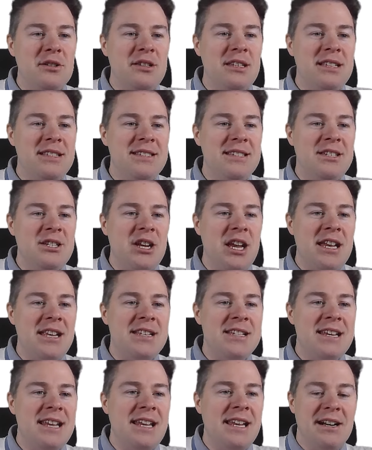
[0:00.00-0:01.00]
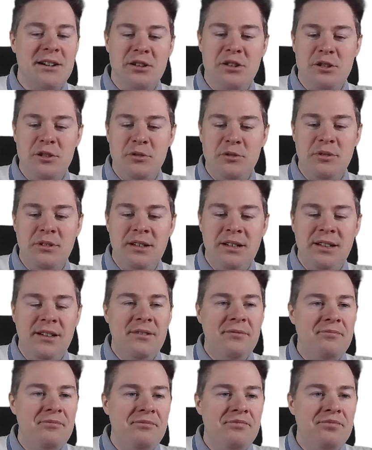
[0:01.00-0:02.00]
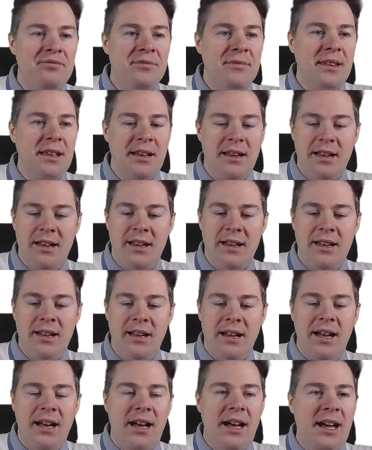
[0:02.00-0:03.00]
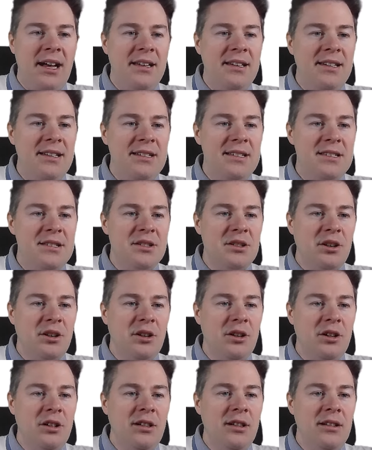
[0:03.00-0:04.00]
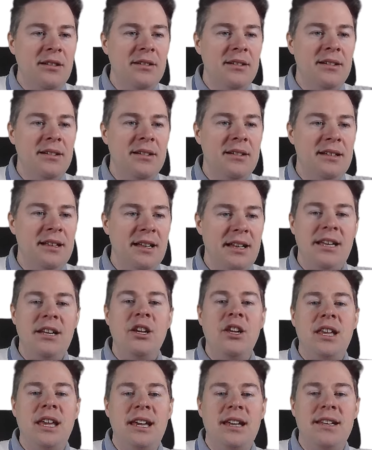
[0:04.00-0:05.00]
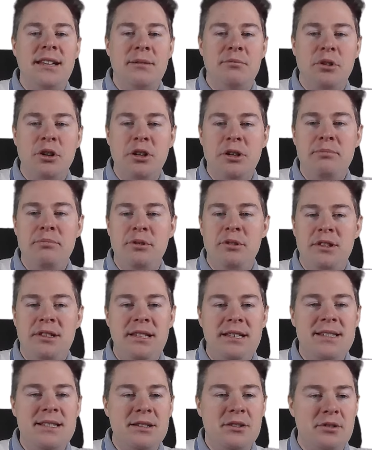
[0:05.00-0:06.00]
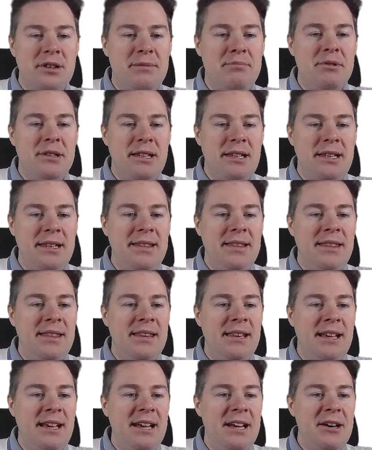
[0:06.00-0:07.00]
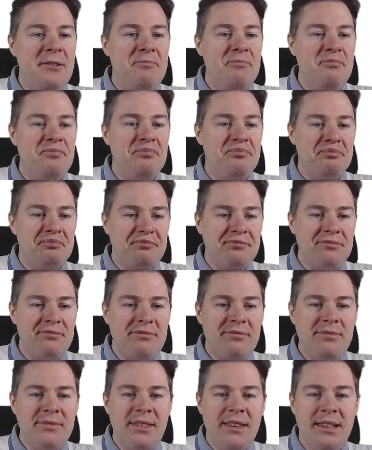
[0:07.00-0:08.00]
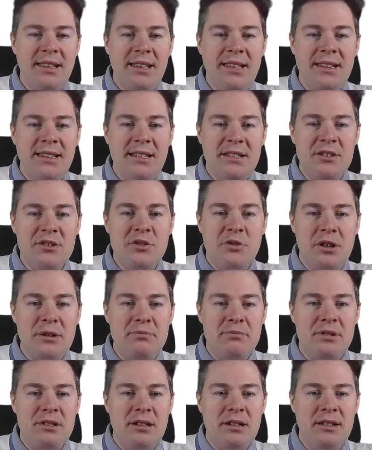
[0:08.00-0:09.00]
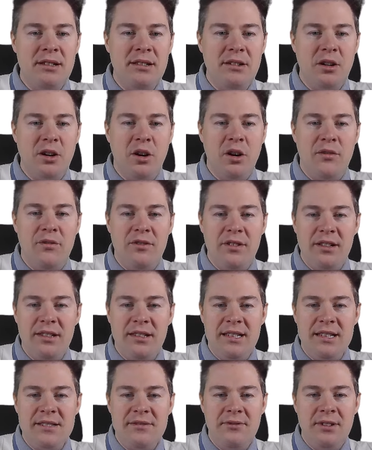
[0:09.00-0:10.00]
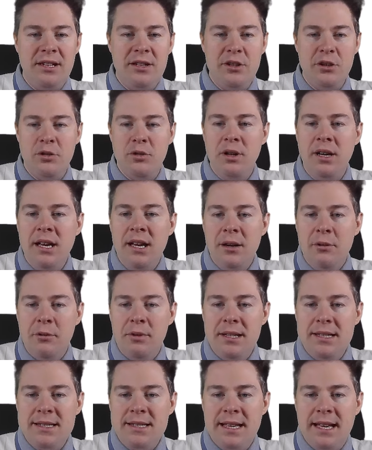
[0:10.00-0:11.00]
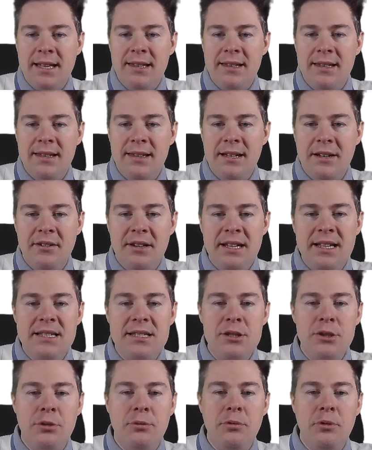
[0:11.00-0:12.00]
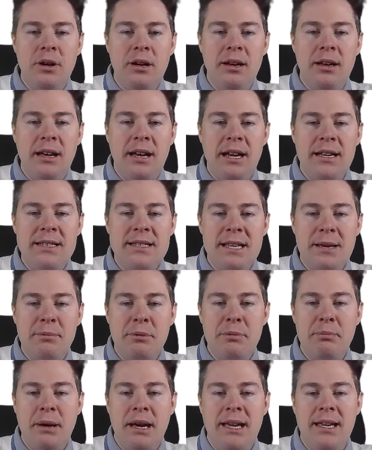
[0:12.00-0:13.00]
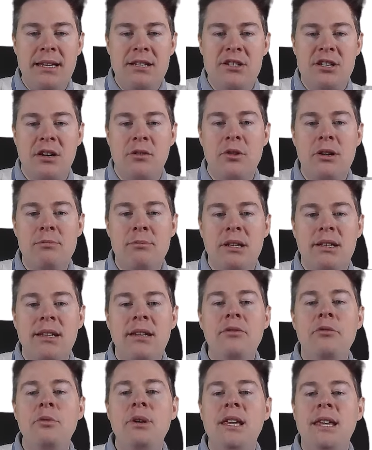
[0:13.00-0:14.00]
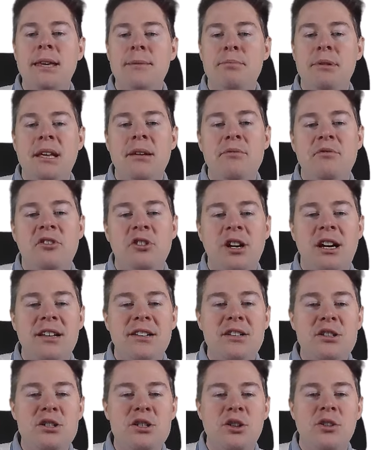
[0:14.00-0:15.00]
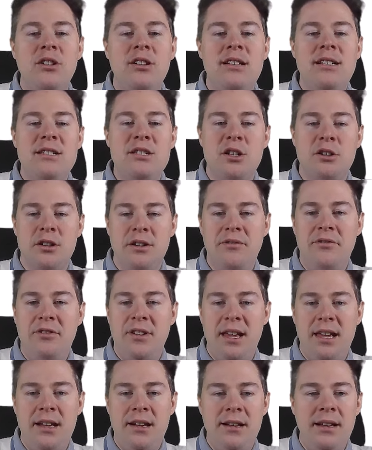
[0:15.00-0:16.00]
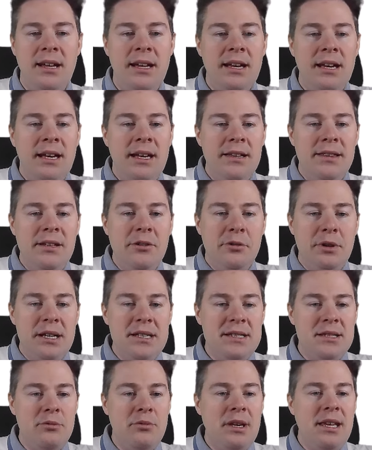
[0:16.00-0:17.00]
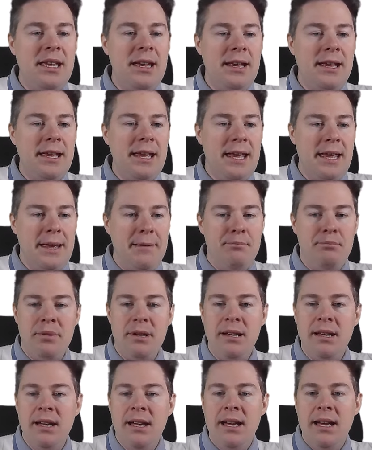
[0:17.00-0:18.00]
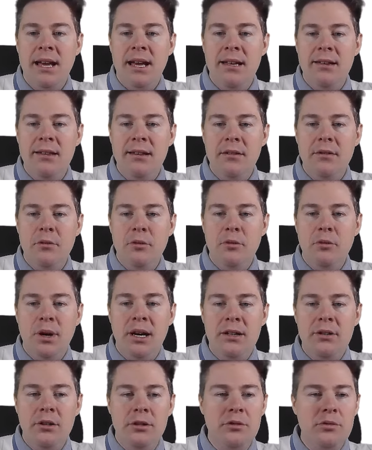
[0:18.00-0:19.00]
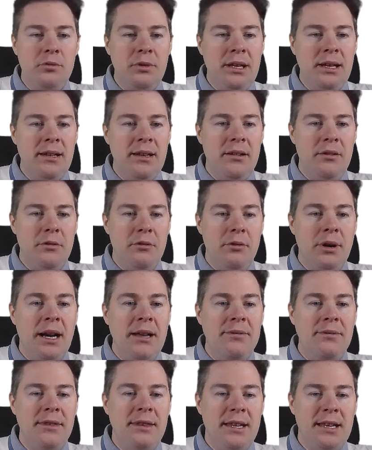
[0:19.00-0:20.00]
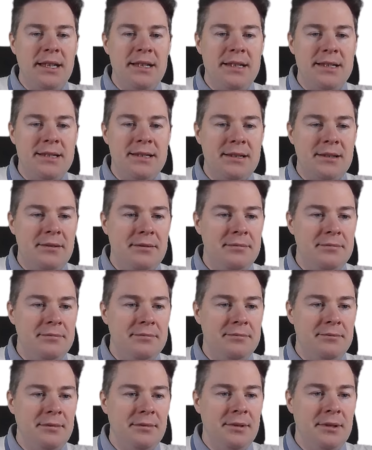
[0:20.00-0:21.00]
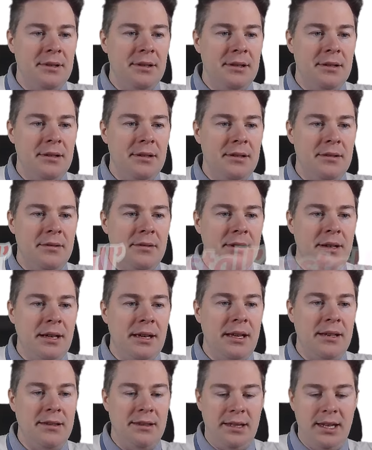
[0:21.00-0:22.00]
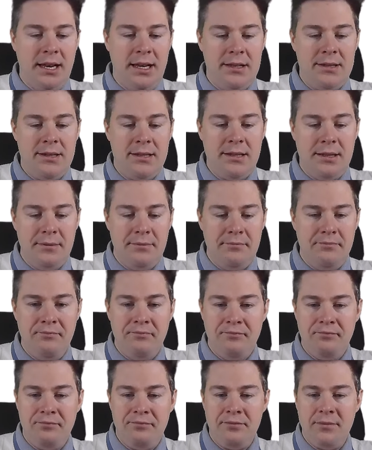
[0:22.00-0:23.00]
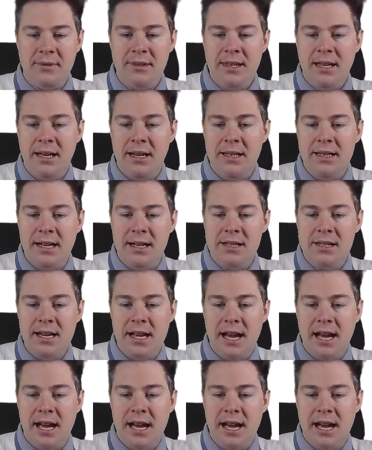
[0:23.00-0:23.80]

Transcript: just change here to uninstall. And again, I'm going to put this script in the description of this video. We said there is no accept package agreement. If we keep that for uninstall, it's going to fail. The rest we can keep. And why don't we run this and test that it actually